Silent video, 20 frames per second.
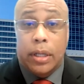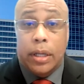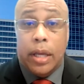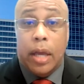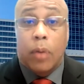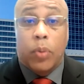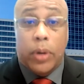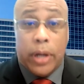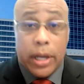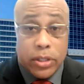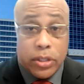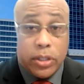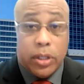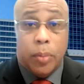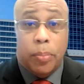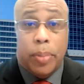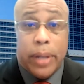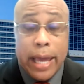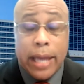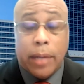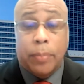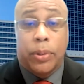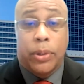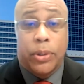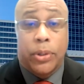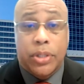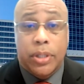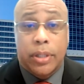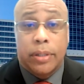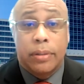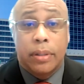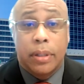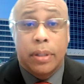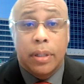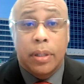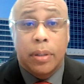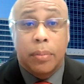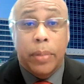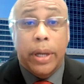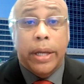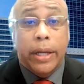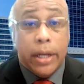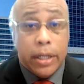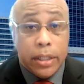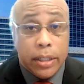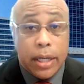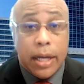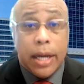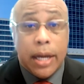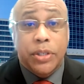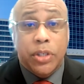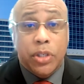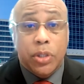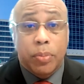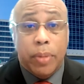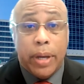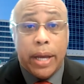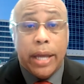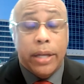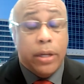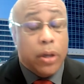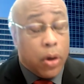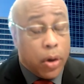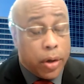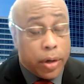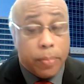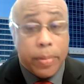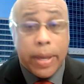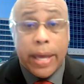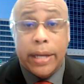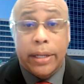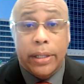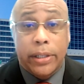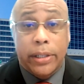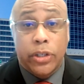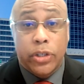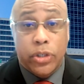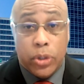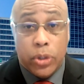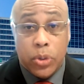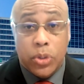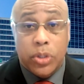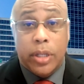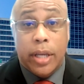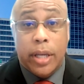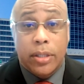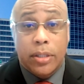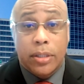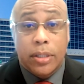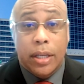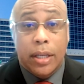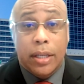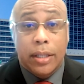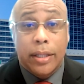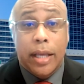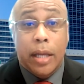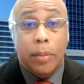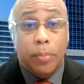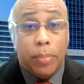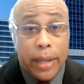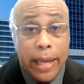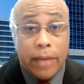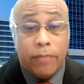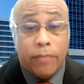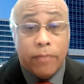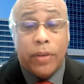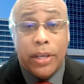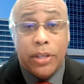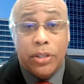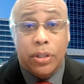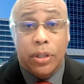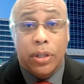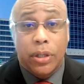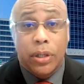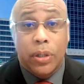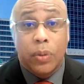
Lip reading: And when I see a Black person, my unconscious mind automatically associates that Black face